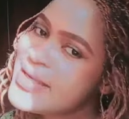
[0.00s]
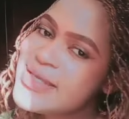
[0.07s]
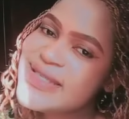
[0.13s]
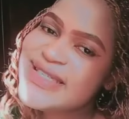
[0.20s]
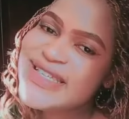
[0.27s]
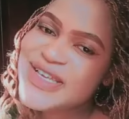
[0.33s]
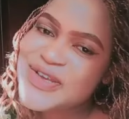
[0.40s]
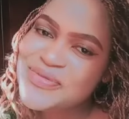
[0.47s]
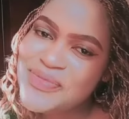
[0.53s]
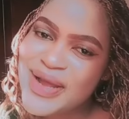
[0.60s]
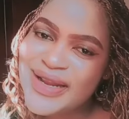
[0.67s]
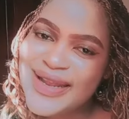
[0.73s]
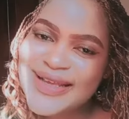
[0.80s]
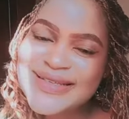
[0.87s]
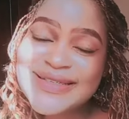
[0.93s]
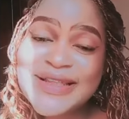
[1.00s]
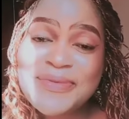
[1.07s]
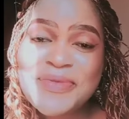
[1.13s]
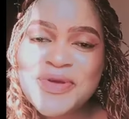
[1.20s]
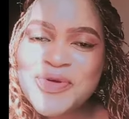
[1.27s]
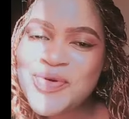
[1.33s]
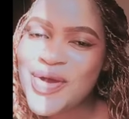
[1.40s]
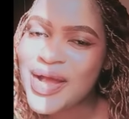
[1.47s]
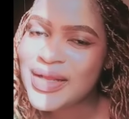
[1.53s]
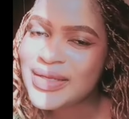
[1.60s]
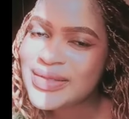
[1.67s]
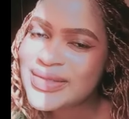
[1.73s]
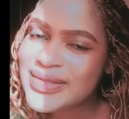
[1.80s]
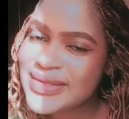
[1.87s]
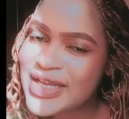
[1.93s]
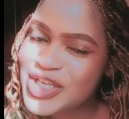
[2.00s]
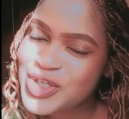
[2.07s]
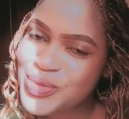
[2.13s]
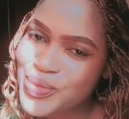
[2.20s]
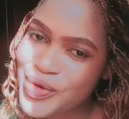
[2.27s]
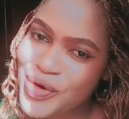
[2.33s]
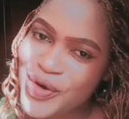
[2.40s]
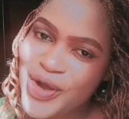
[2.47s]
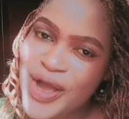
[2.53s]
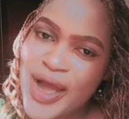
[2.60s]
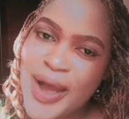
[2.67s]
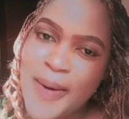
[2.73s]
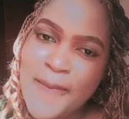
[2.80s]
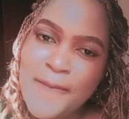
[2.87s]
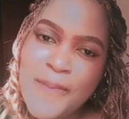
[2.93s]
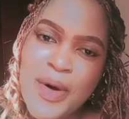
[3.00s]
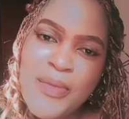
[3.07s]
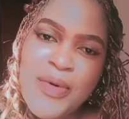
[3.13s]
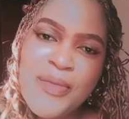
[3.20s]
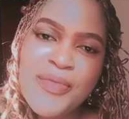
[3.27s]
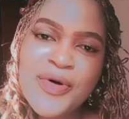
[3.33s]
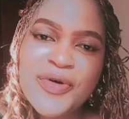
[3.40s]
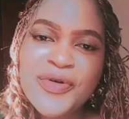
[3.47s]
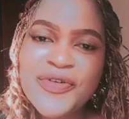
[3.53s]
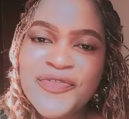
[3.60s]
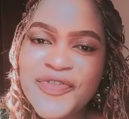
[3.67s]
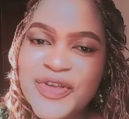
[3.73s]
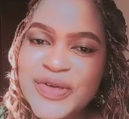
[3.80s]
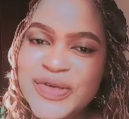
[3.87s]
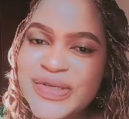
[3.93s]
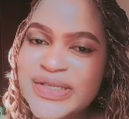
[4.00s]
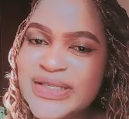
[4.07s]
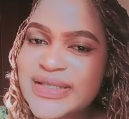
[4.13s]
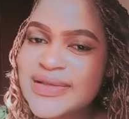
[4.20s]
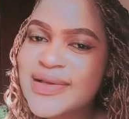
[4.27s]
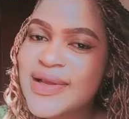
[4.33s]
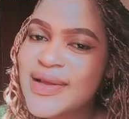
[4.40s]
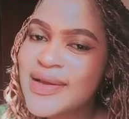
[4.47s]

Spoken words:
See you in my next. Let me go and search more reviews,